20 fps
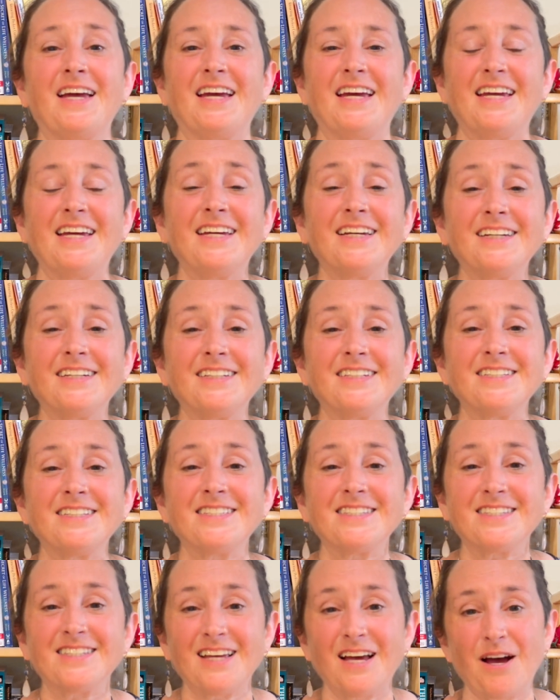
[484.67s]

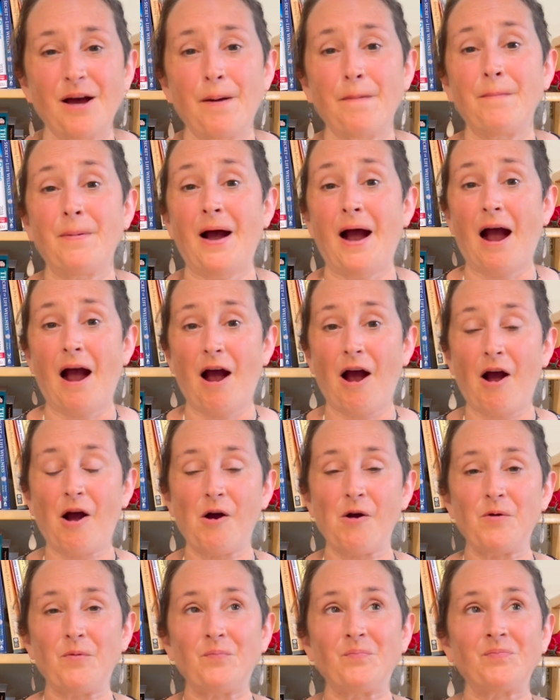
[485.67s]
is
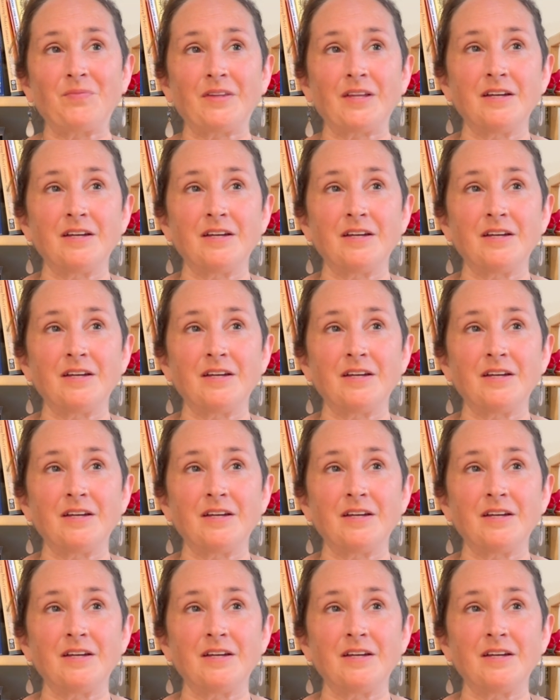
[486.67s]
about